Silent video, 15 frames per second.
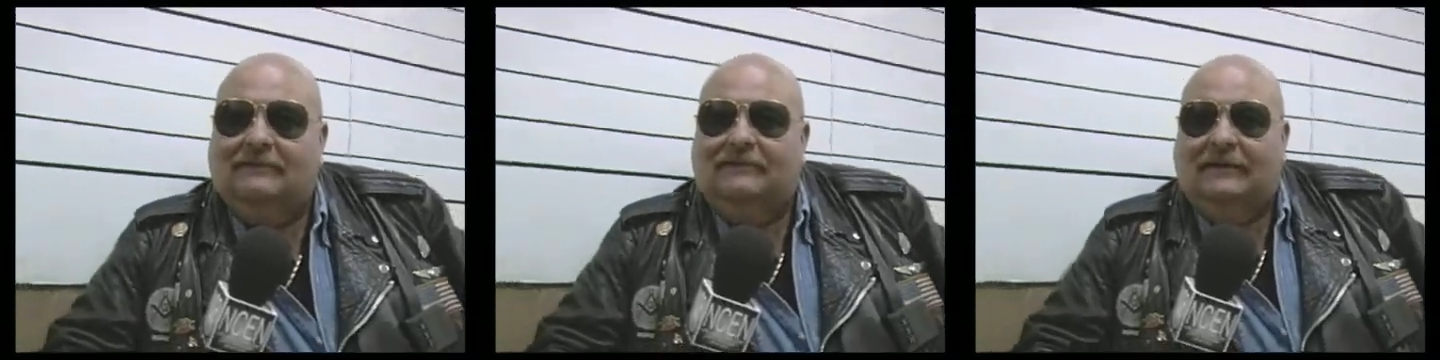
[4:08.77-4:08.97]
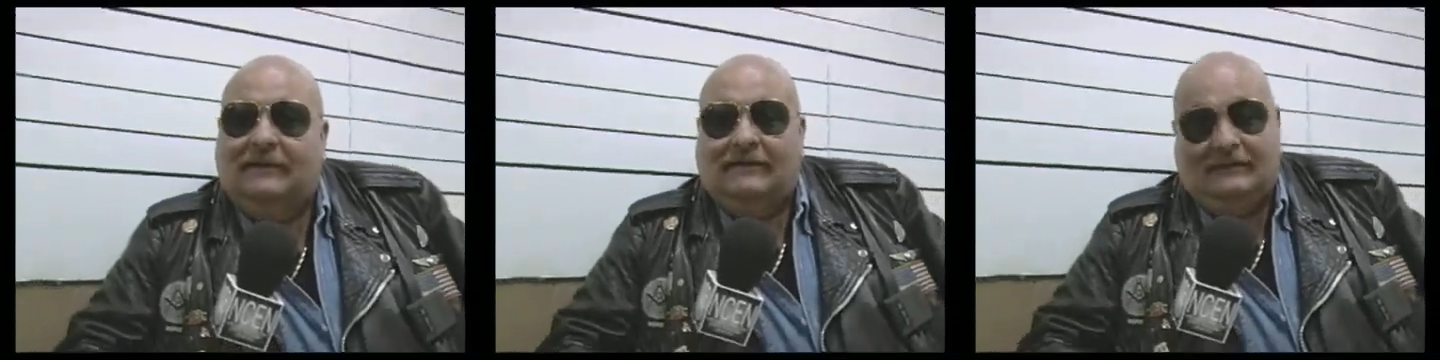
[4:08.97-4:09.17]

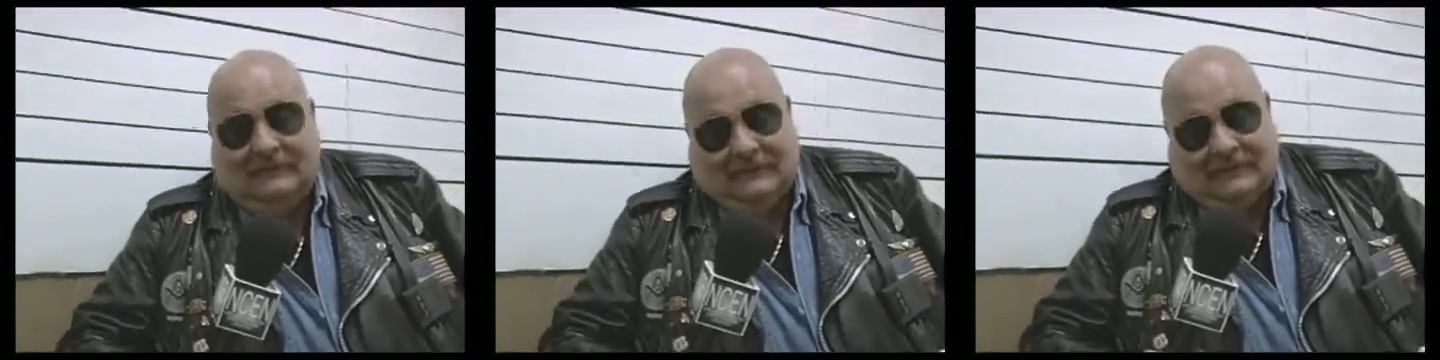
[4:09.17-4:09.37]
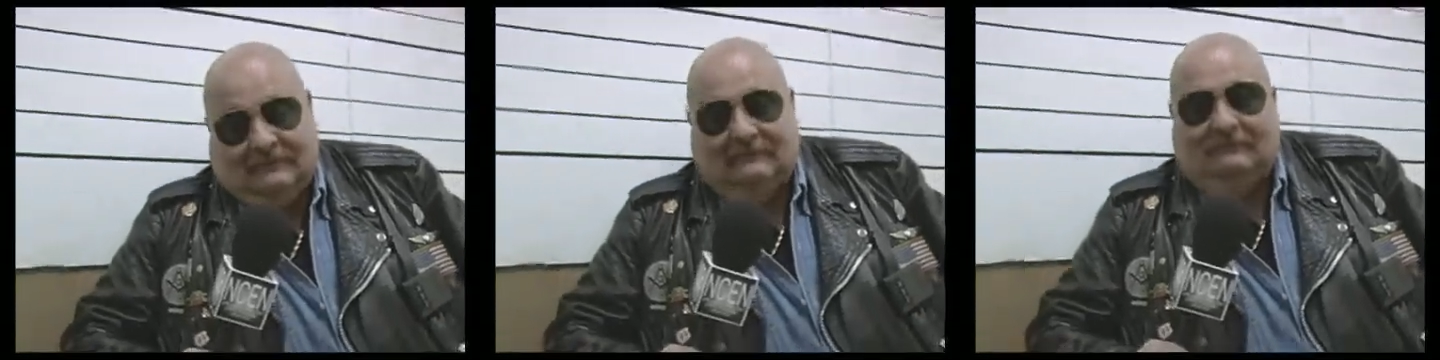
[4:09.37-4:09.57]
fire,
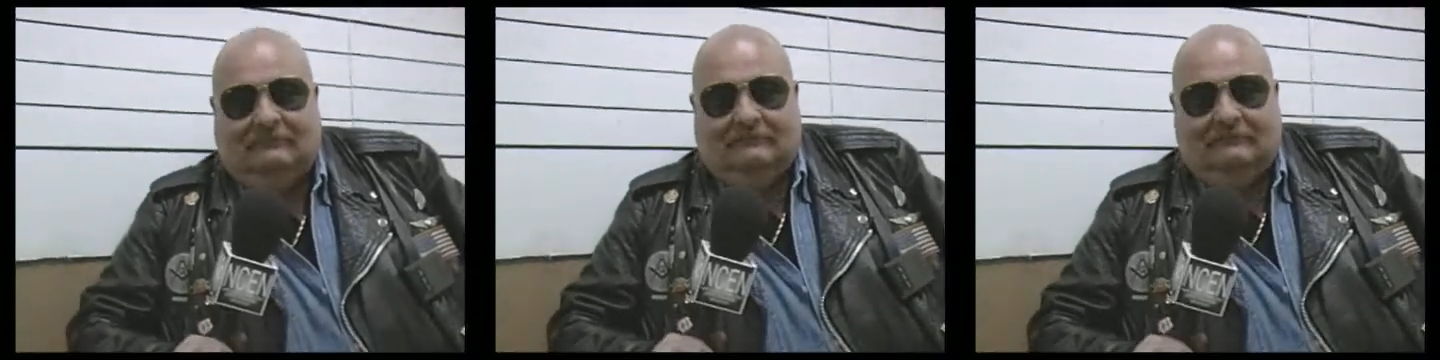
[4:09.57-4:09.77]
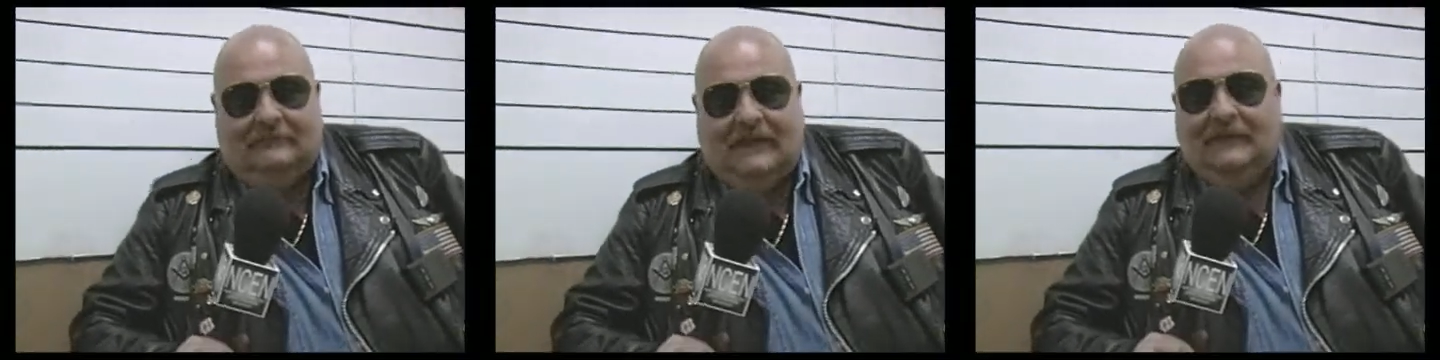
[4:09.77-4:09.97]

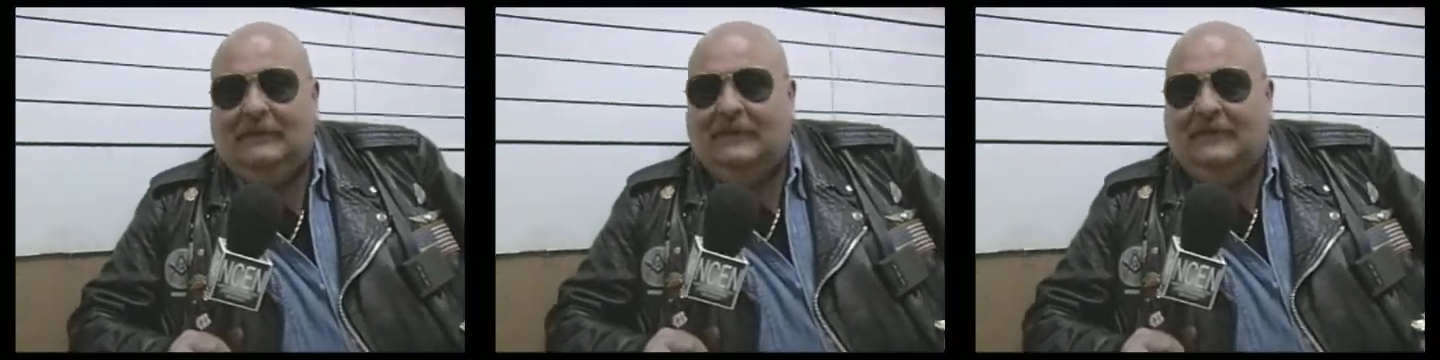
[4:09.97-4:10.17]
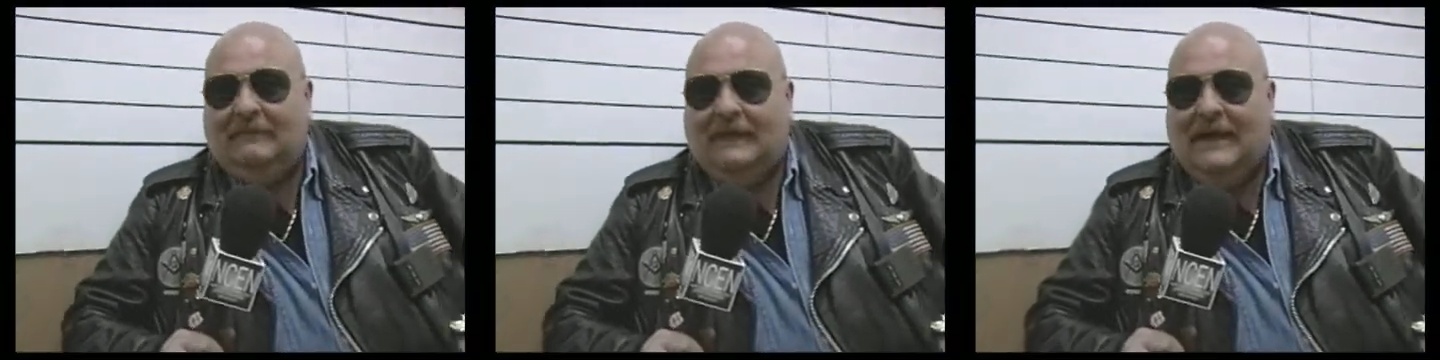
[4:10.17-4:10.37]

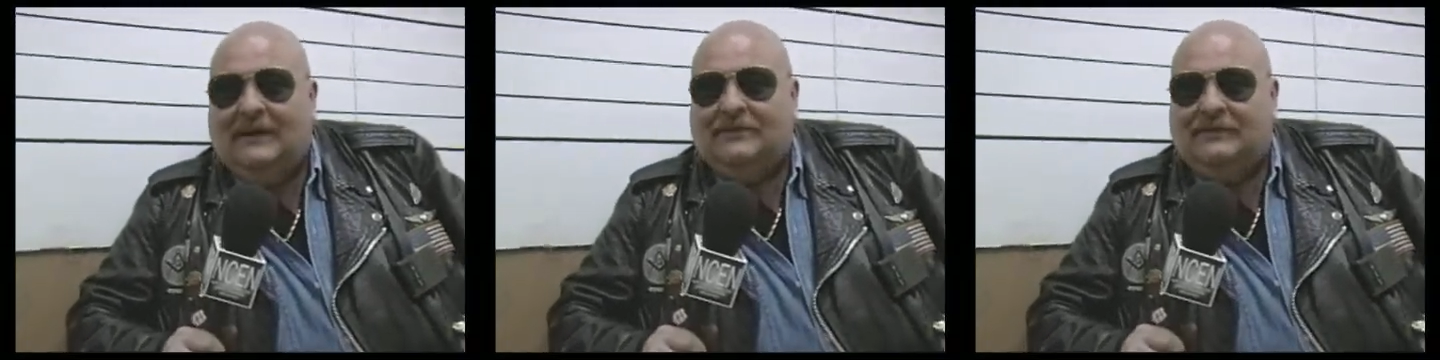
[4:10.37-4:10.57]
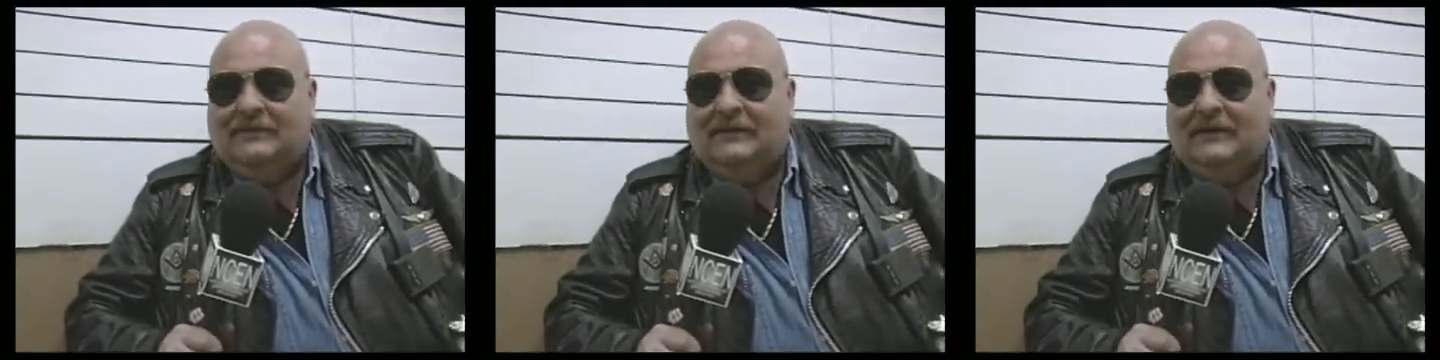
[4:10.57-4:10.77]
namely the
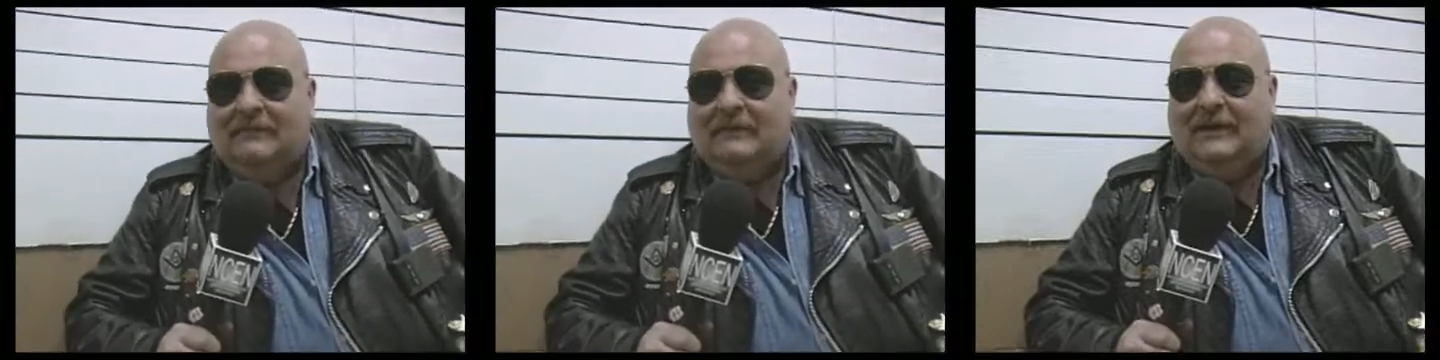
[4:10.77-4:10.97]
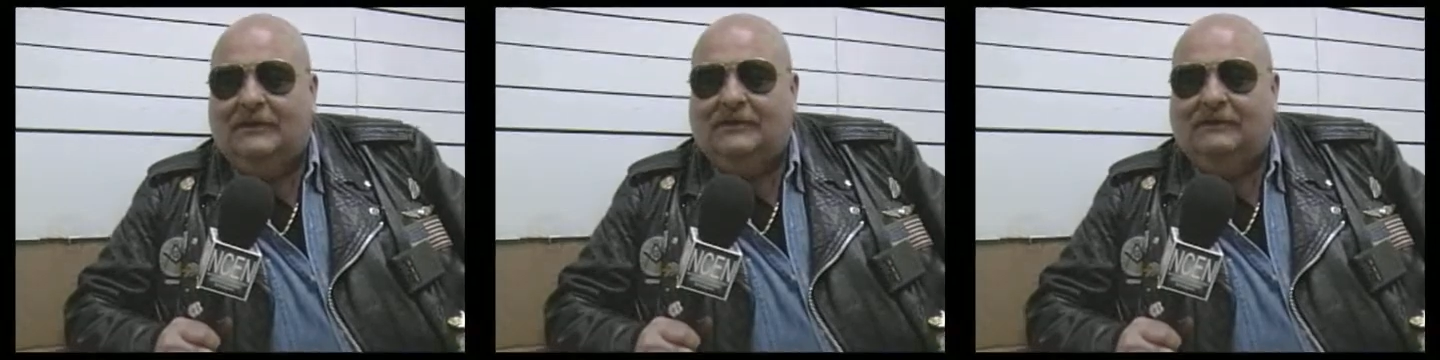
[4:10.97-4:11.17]
mattress in the
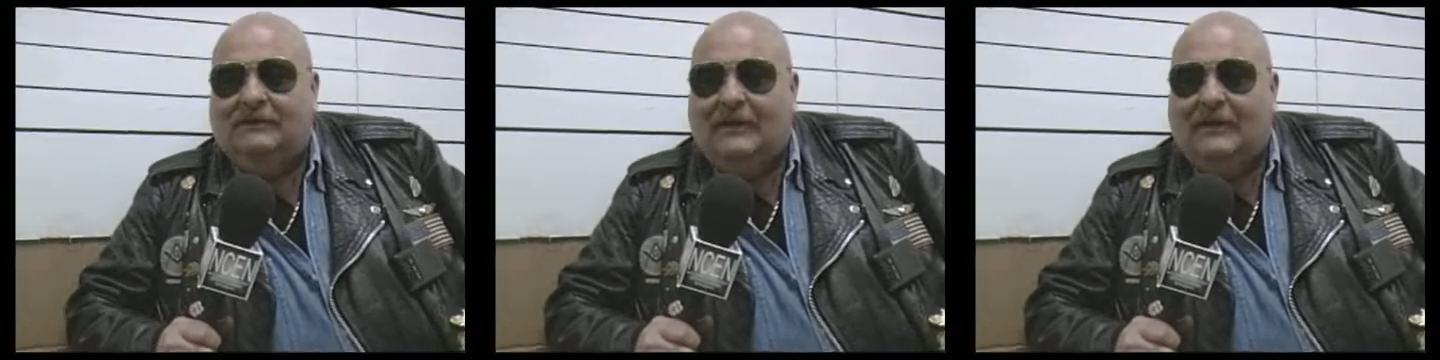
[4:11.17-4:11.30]
bedroom.